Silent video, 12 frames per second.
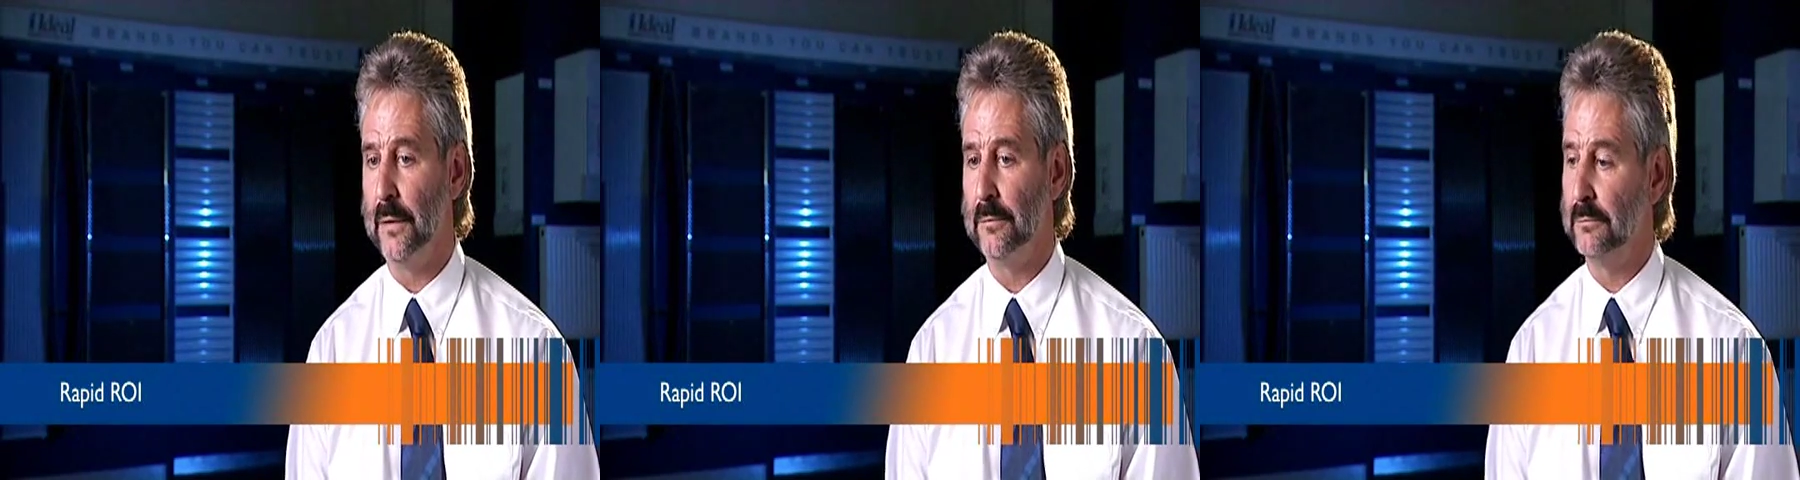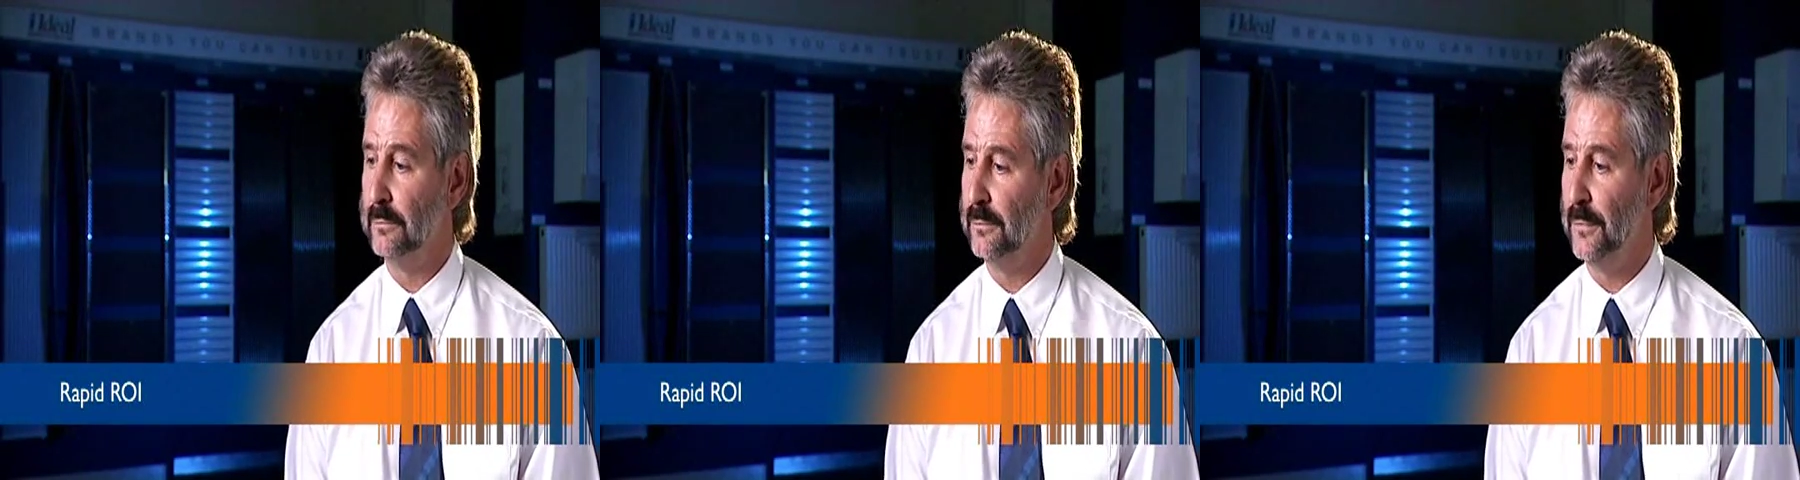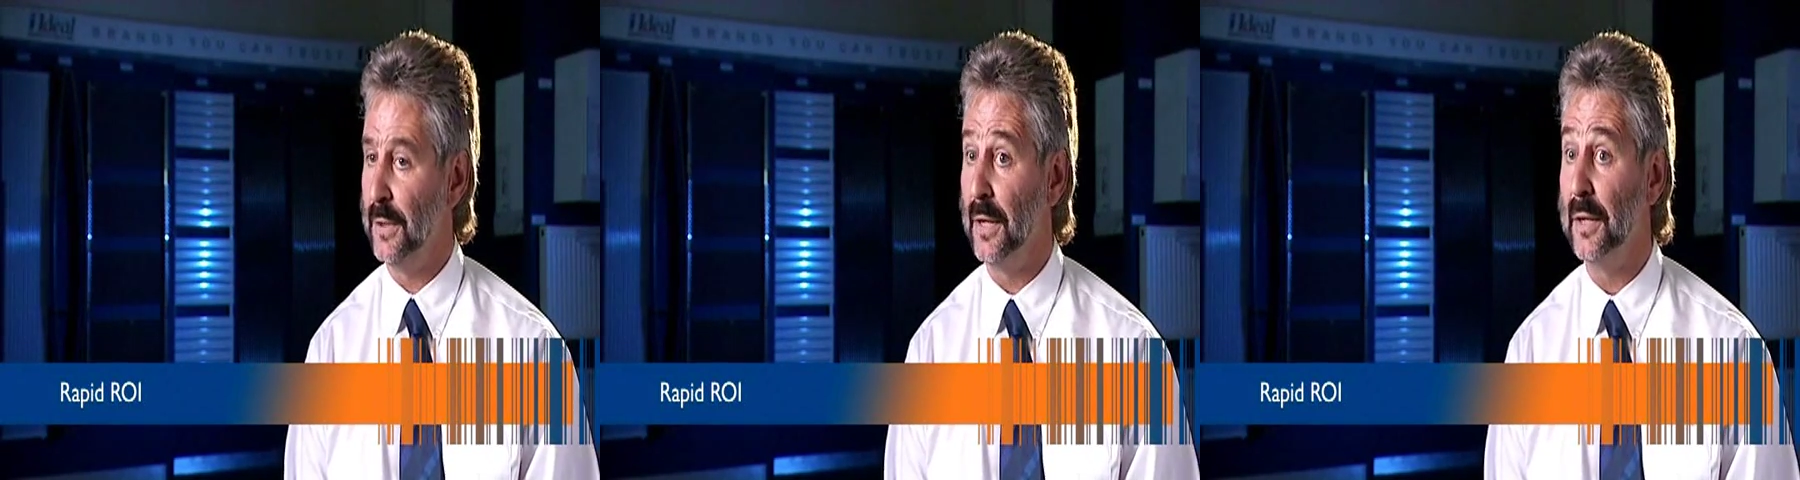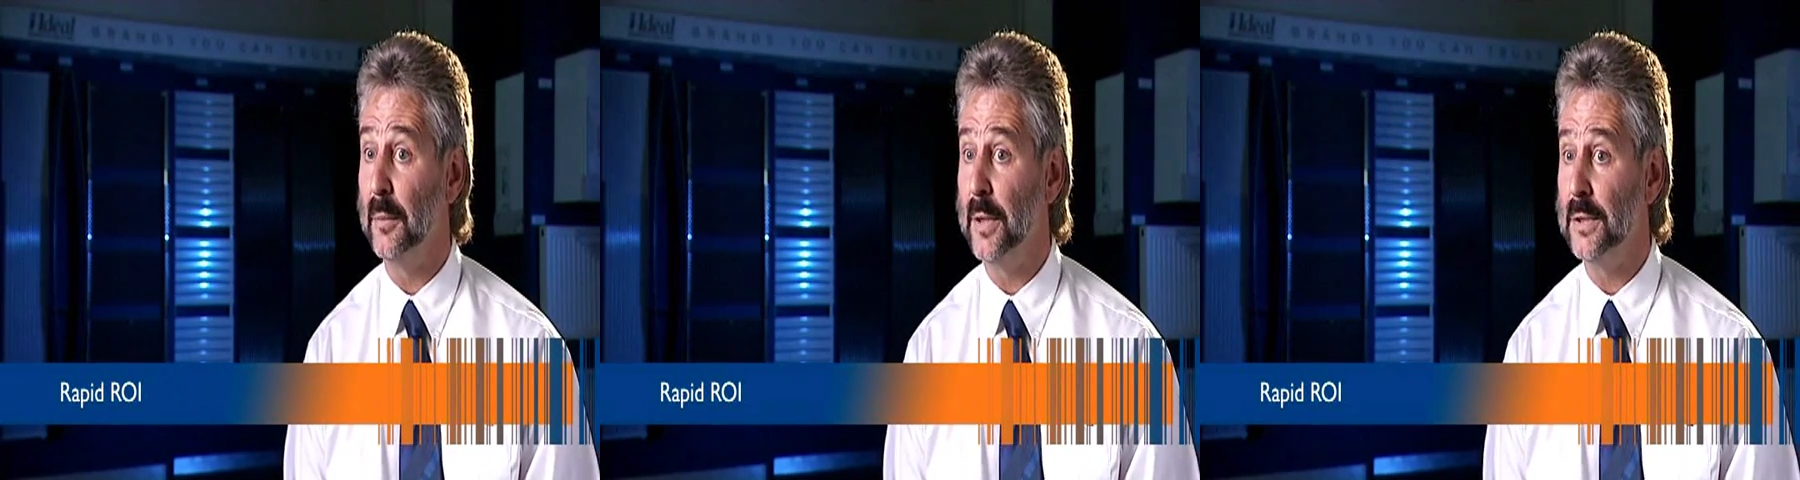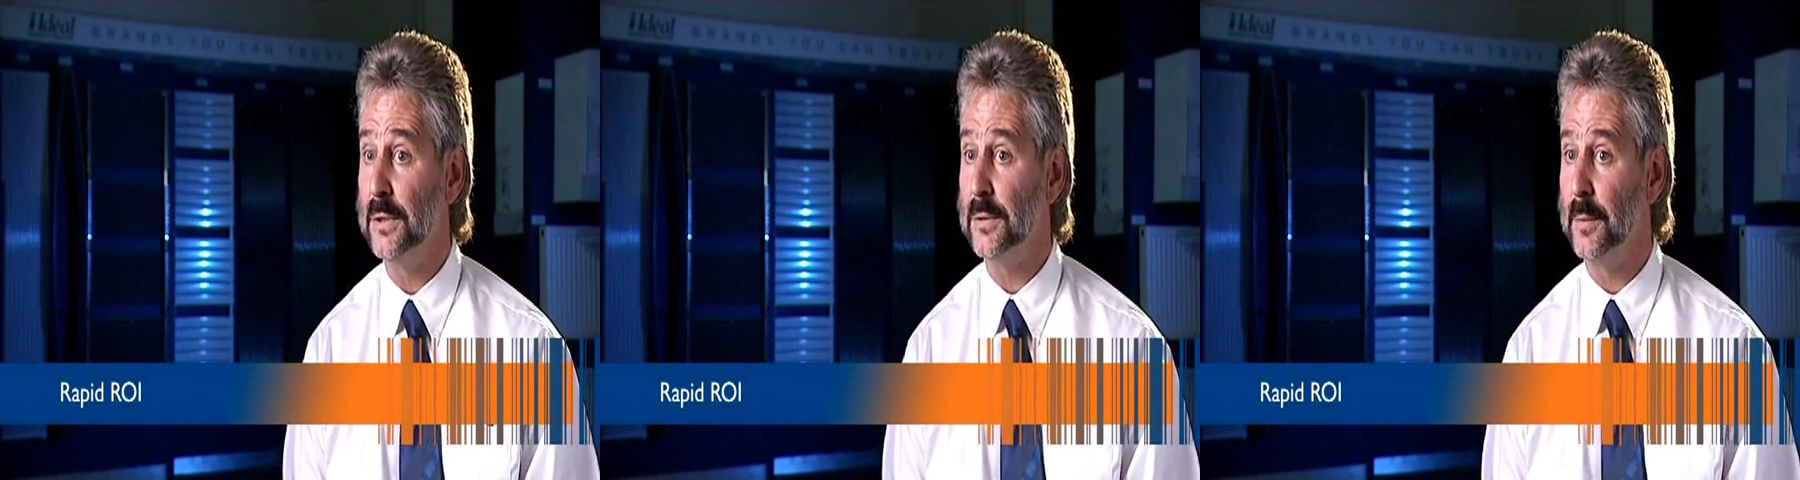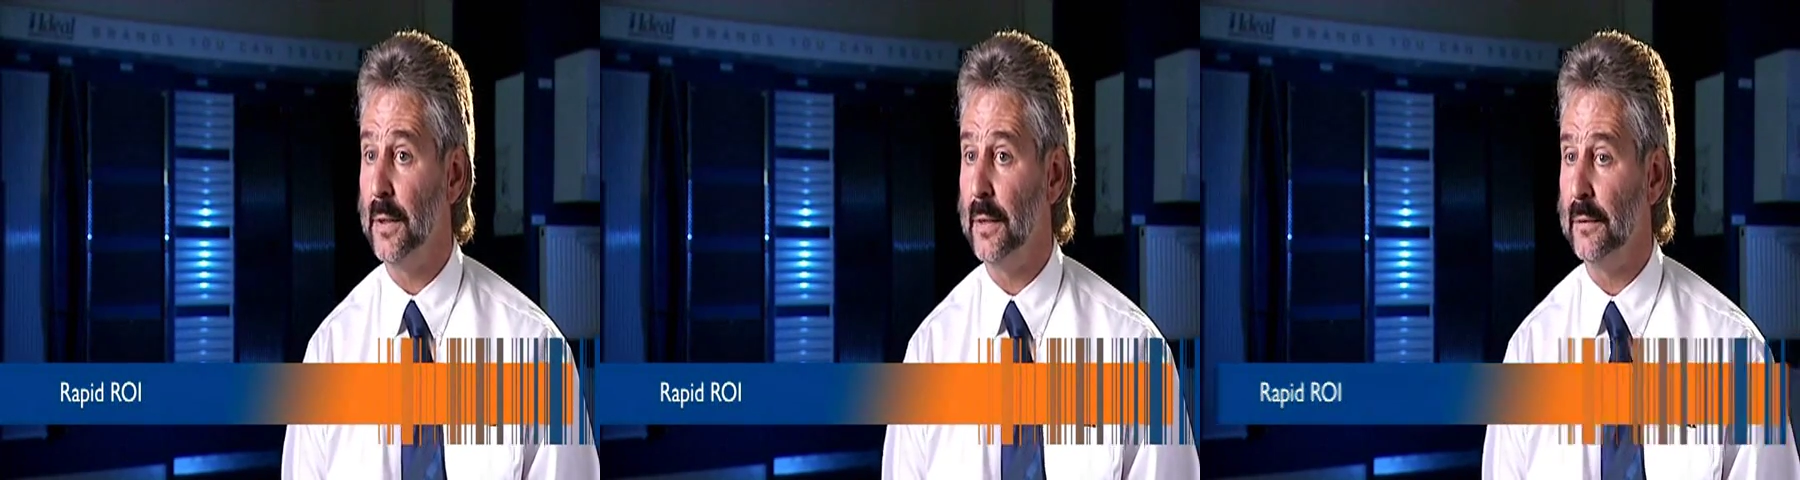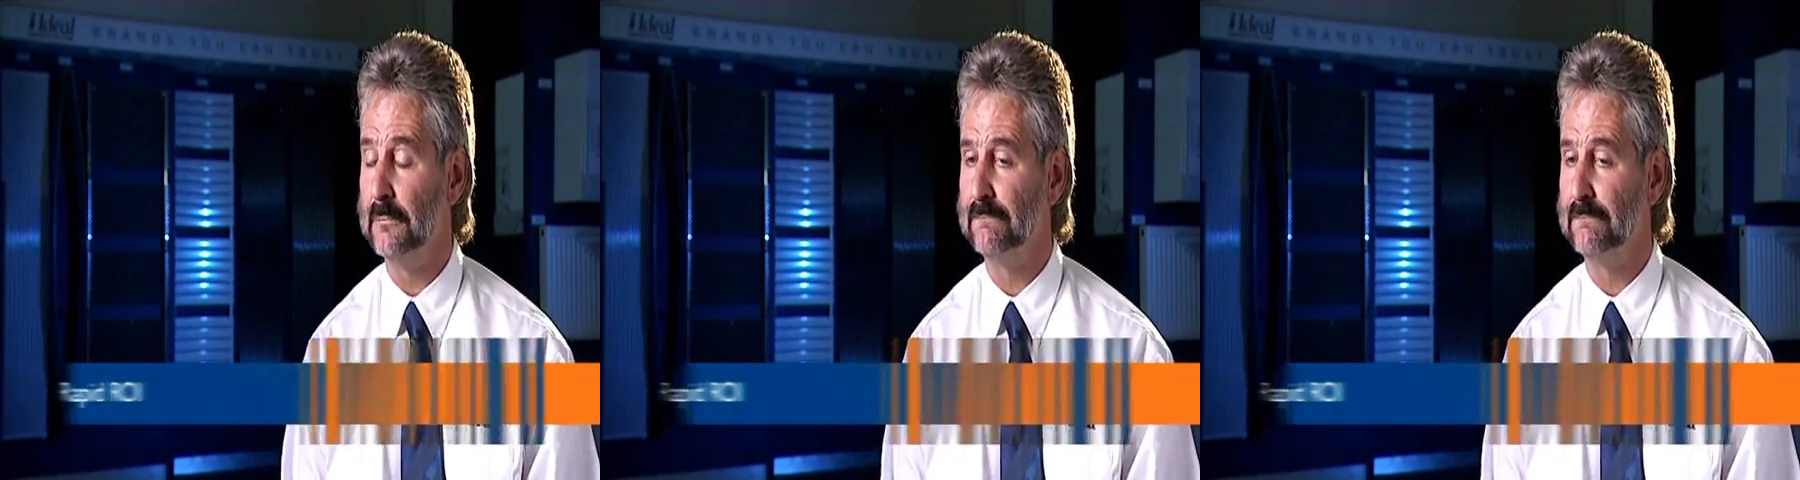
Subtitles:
that with a little bit to spare.